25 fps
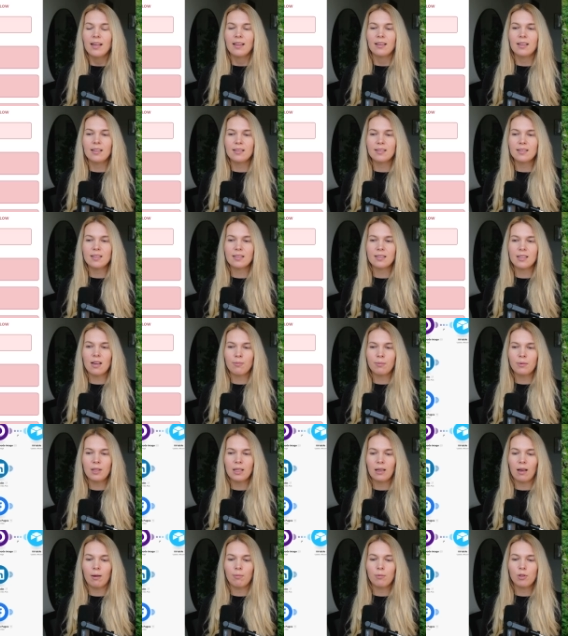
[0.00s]
This is
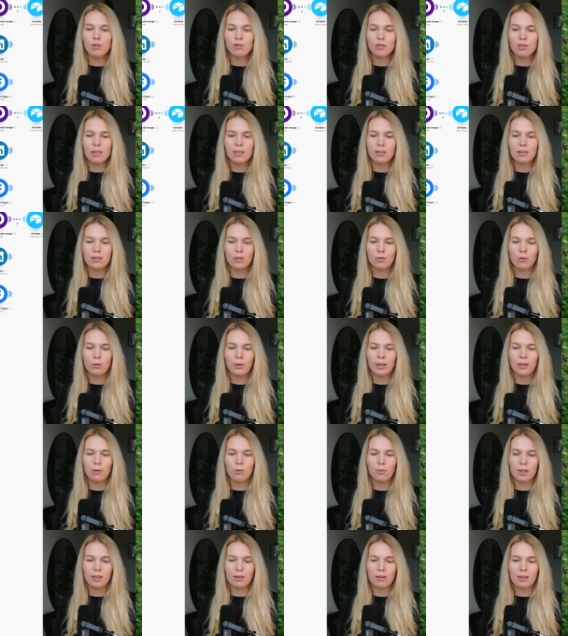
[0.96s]
something I'm usually
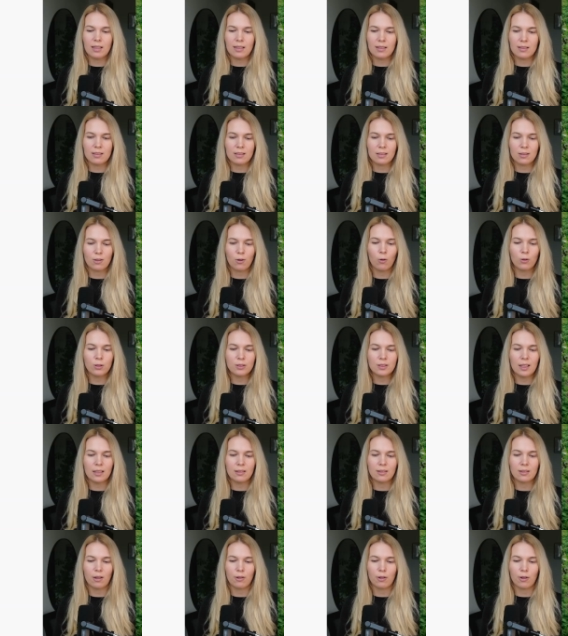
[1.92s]
doing with this
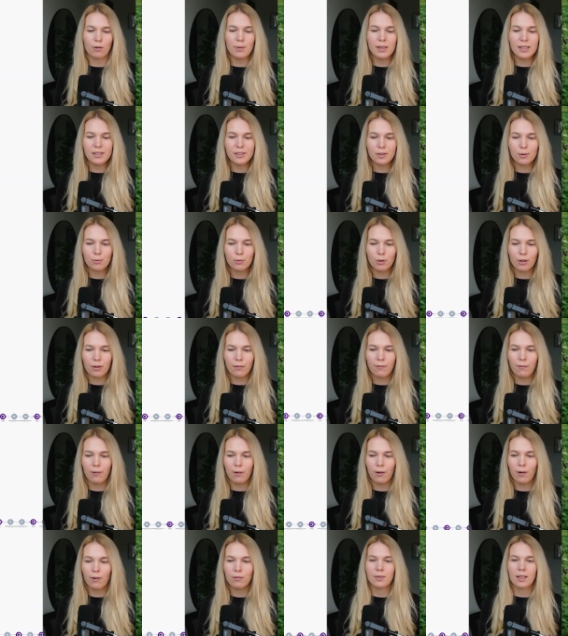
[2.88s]
content automation
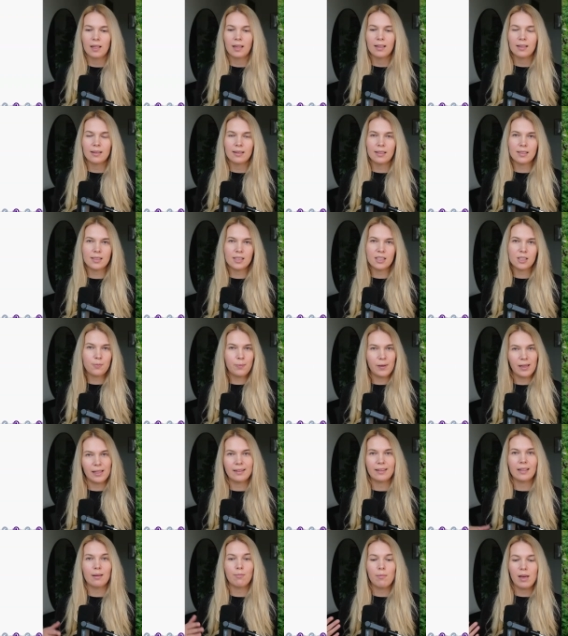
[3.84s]
workflow this is
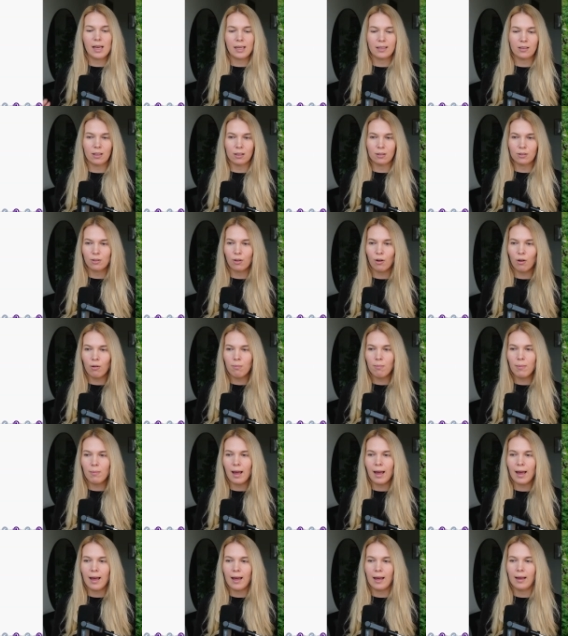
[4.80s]
built in
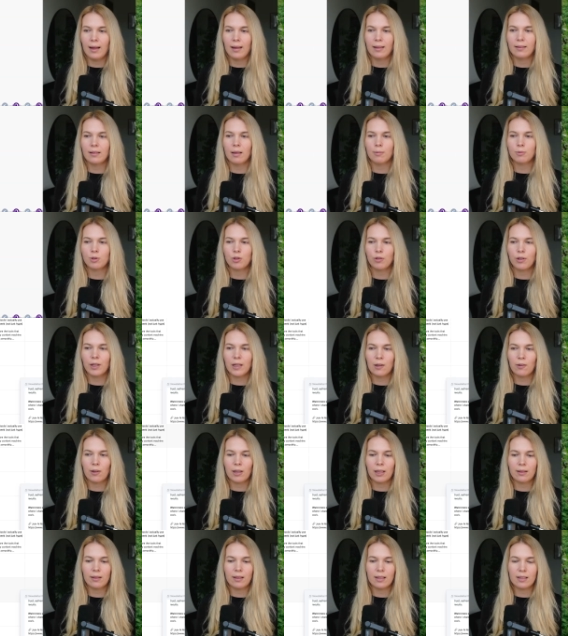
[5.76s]
make.com and I'm
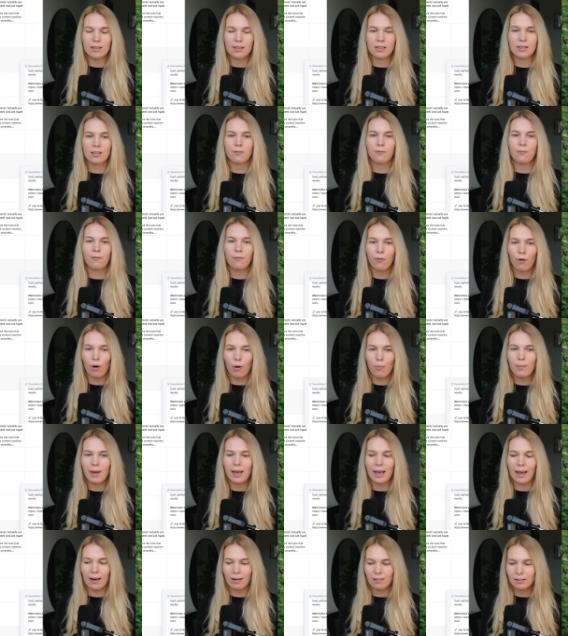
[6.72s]
triggering this from
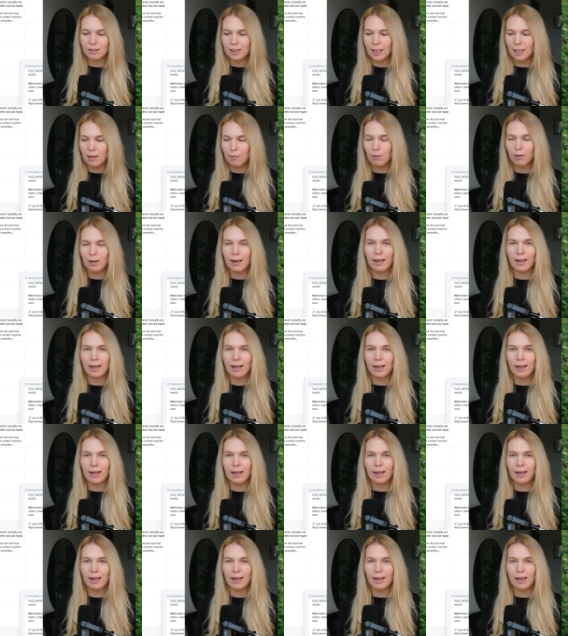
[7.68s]
Airtable